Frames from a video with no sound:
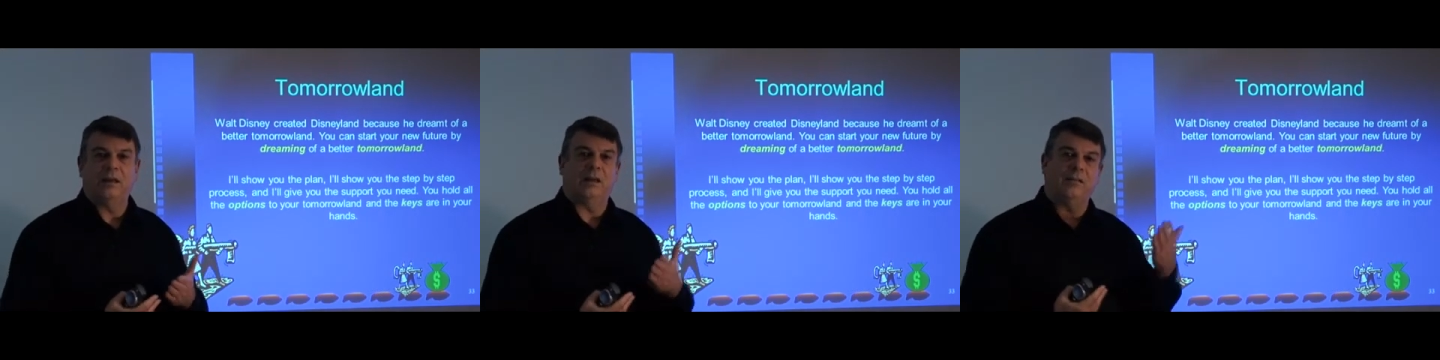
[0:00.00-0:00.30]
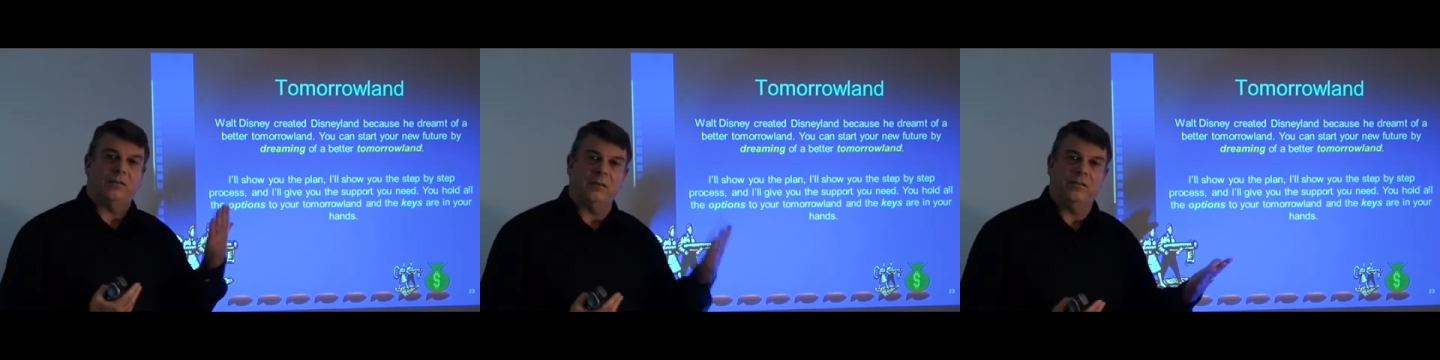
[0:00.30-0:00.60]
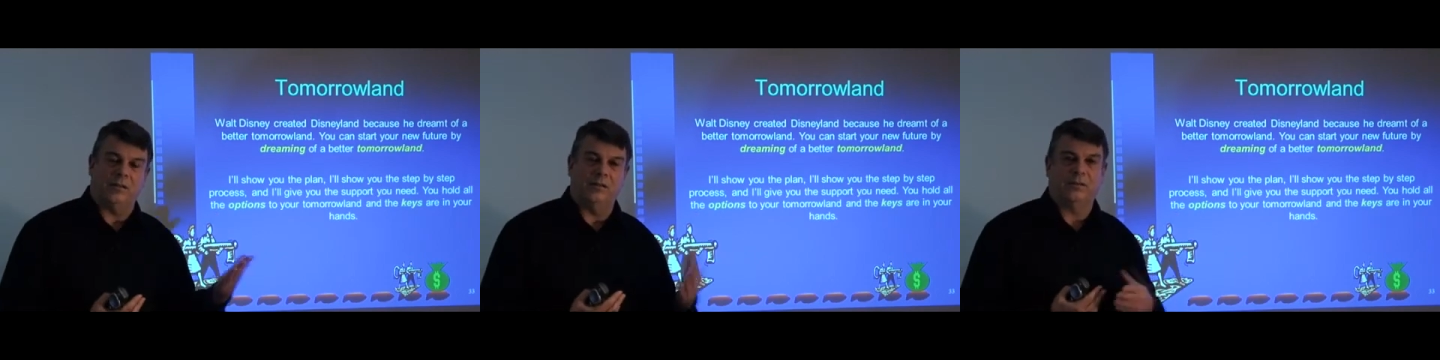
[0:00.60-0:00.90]
as a
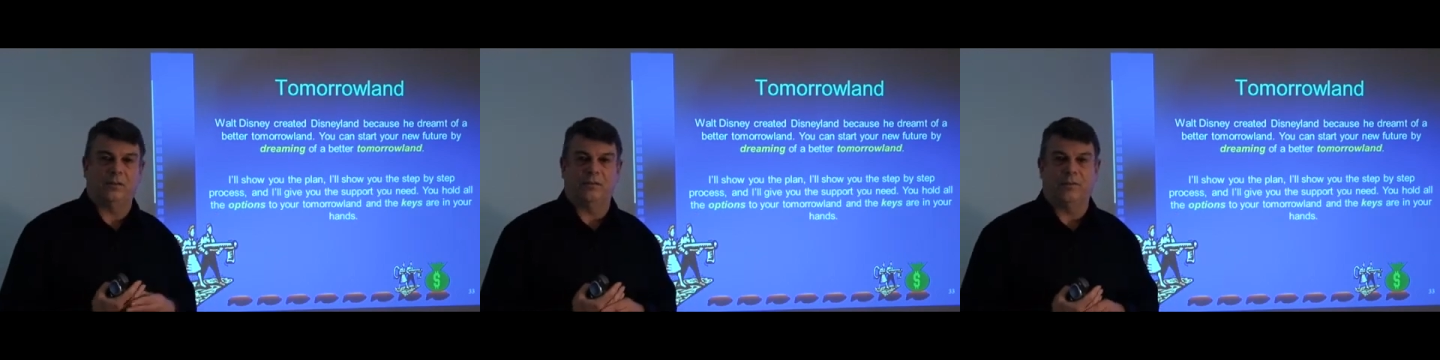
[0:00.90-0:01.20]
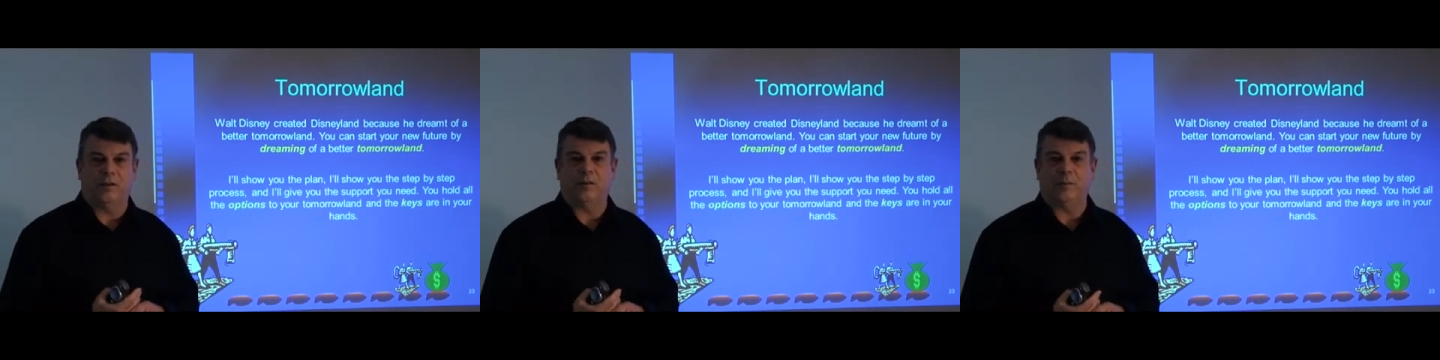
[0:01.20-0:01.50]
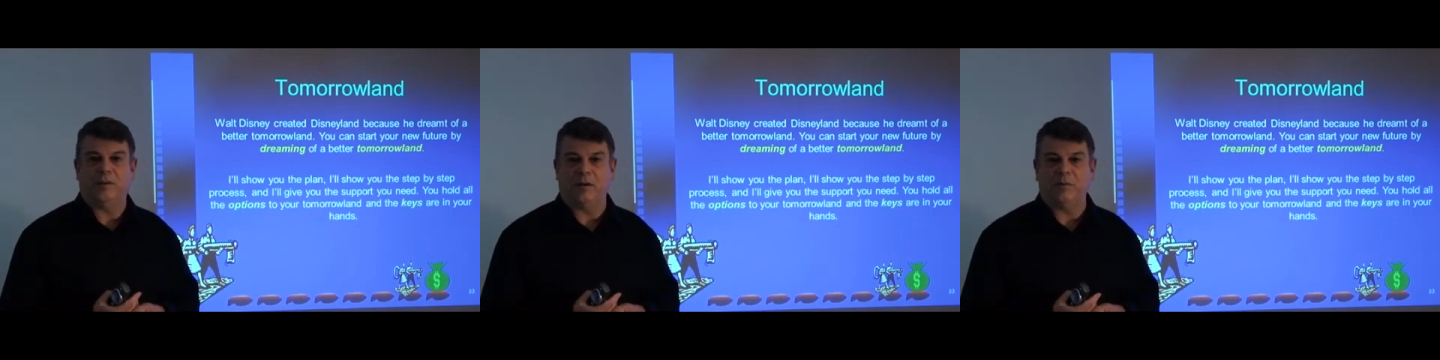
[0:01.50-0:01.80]
result of those
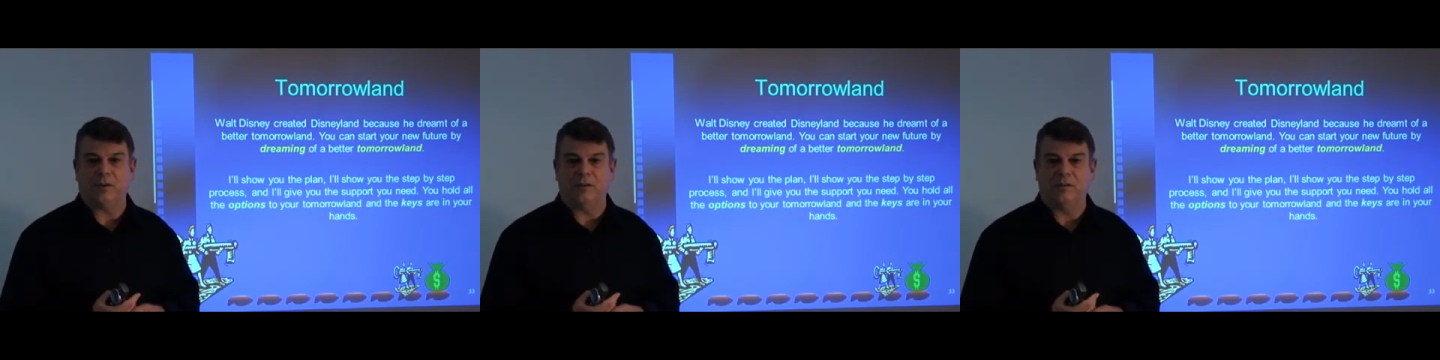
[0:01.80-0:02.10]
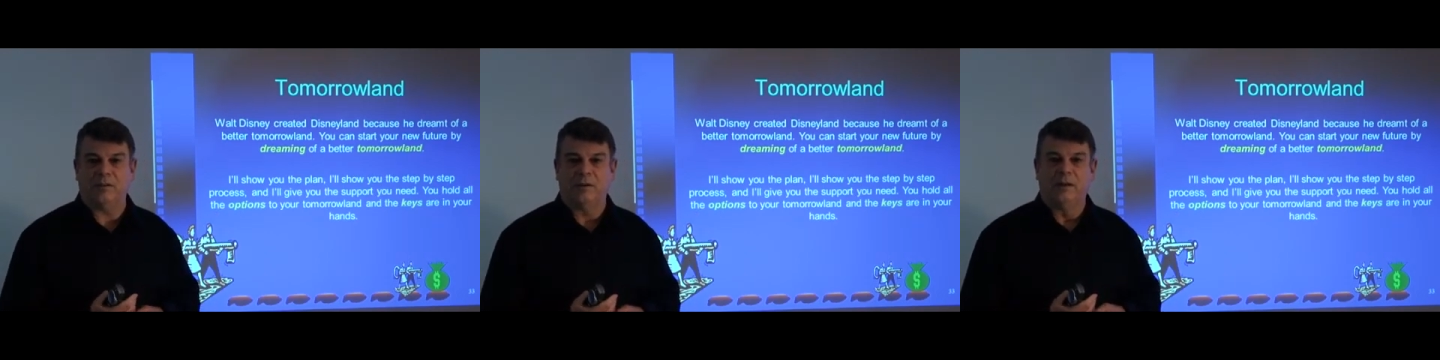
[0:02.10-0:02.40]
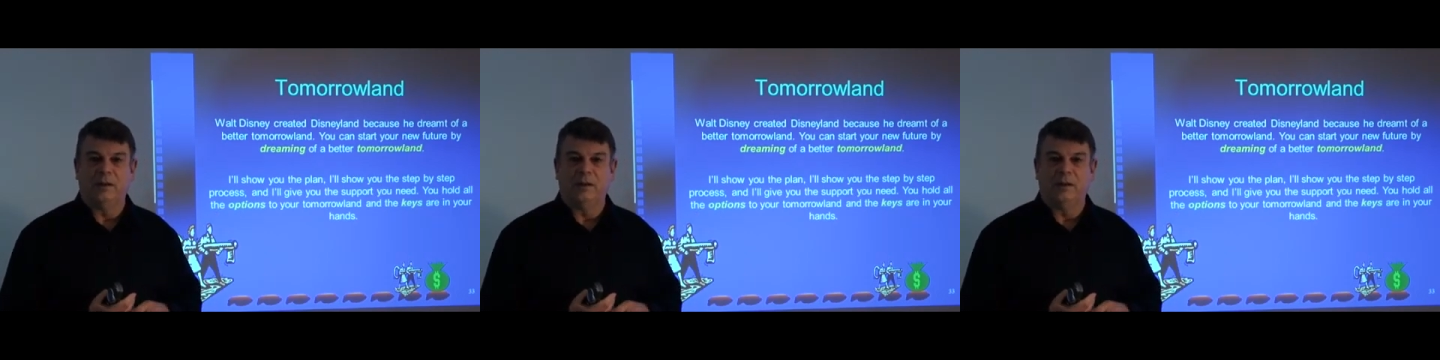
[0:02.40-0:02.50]
perceptions.